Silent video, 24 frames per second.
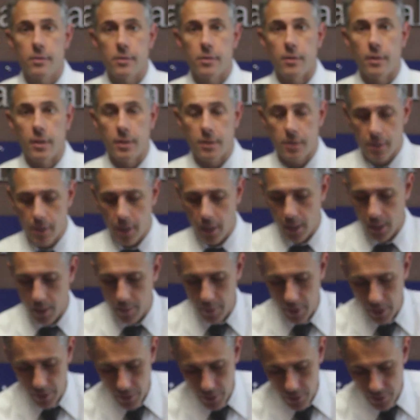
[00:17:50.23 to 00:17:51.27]
So let's talk
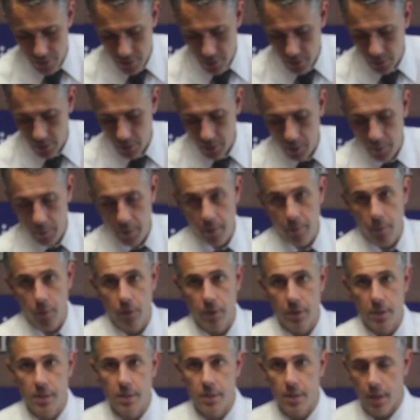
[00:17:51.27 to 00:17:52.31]
about those in a little bit
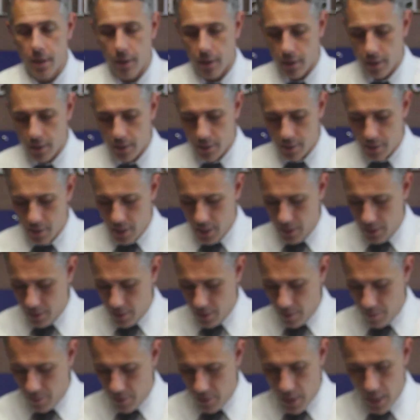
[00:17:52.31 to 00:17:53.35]
more detail on slides
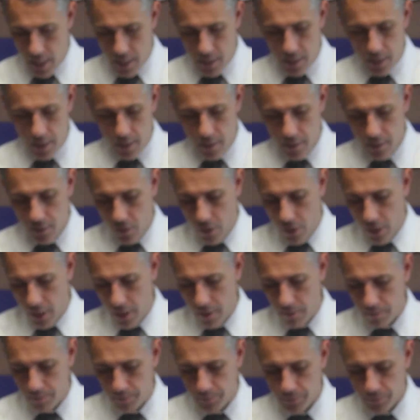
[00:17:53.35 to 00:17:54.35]
number 19 and 20.